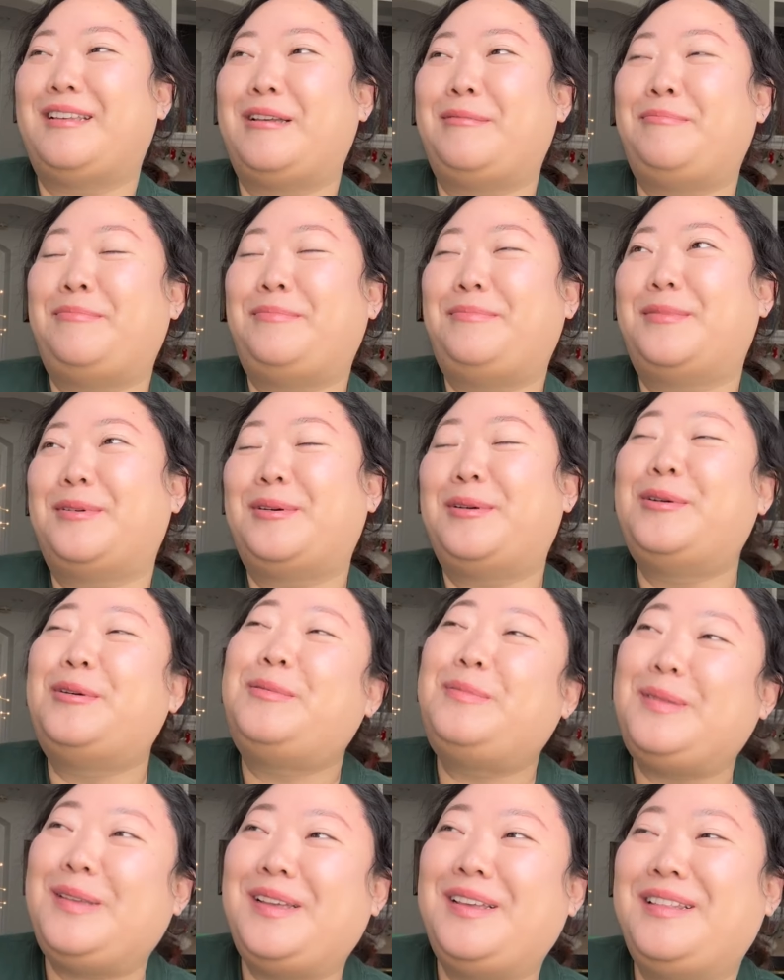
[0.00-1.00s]
I'm
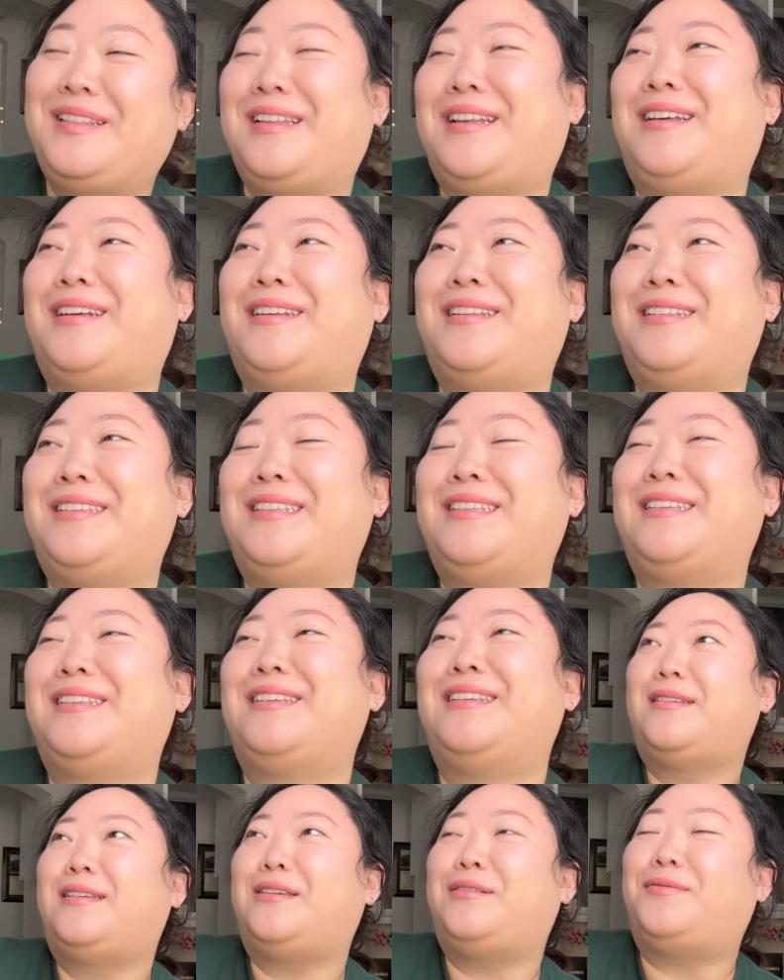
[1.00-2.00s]
hoping that
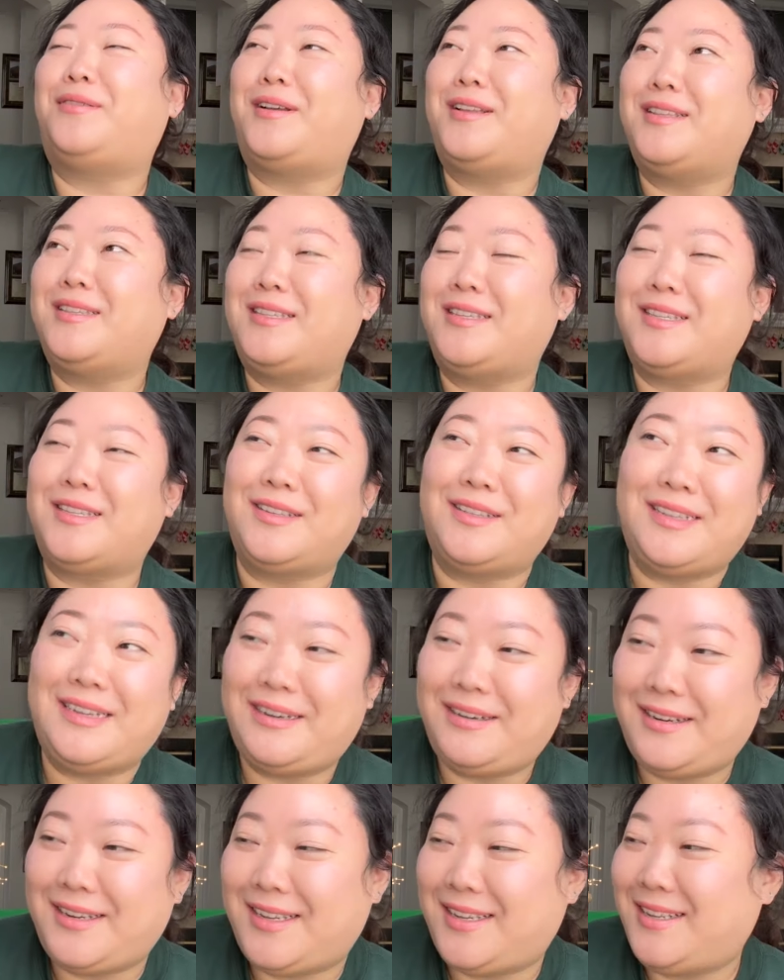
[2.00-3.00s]
he finds this
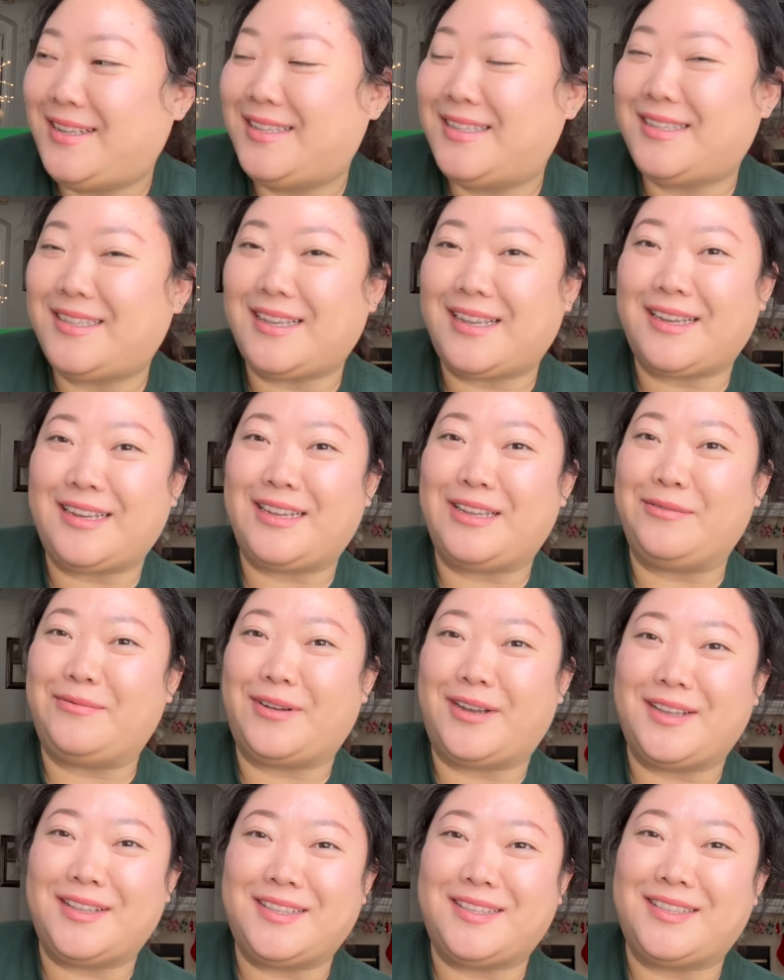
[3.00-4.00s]
hilarious and he
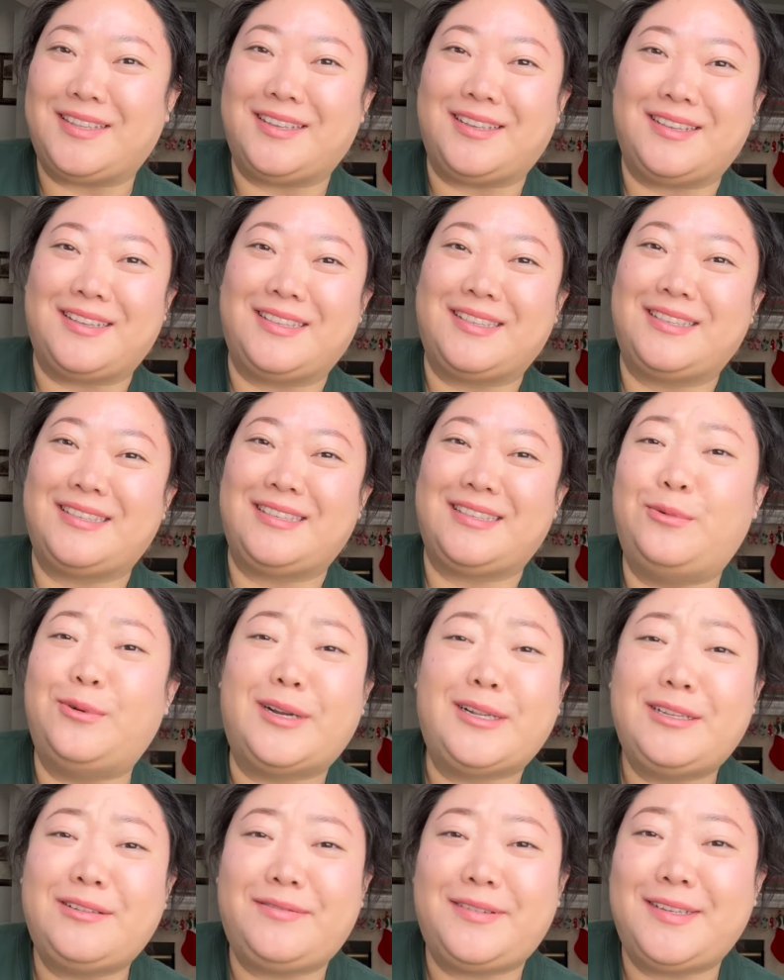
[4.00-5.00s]
finds this
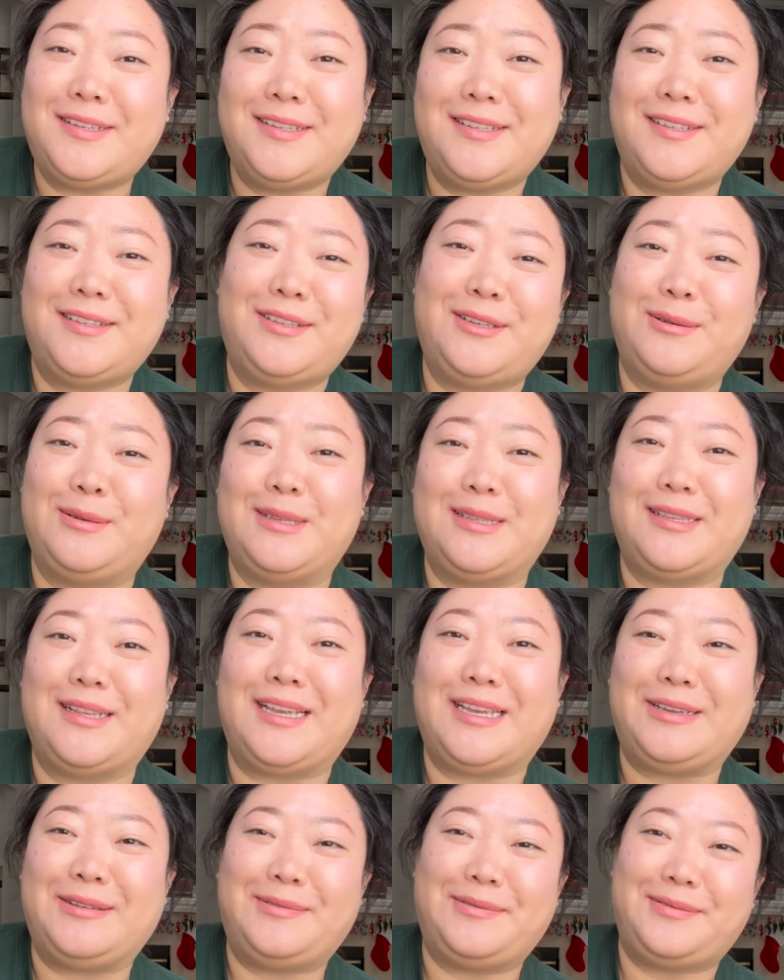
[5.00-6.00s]
relevant to his
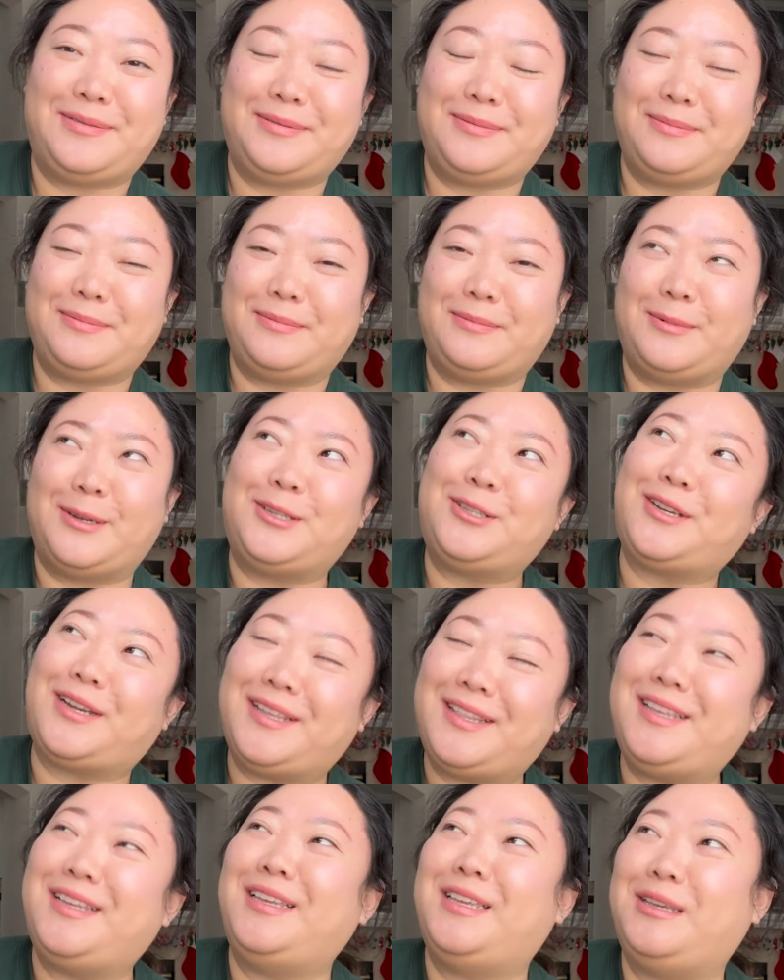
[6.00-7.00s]
life, which I
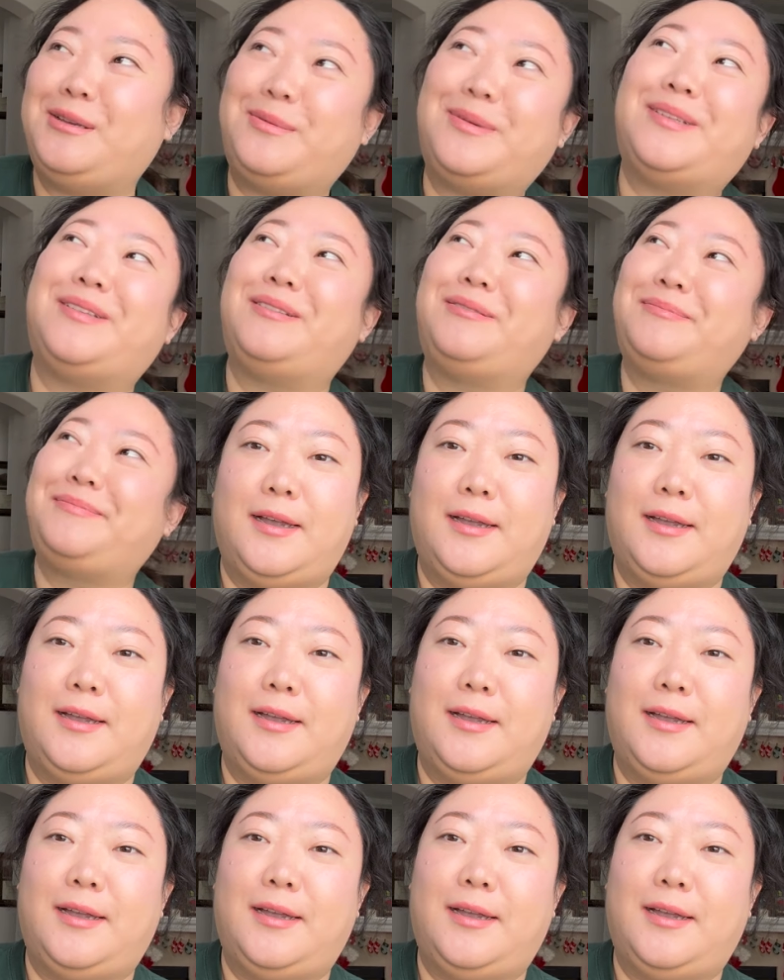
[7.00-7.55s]
think he will.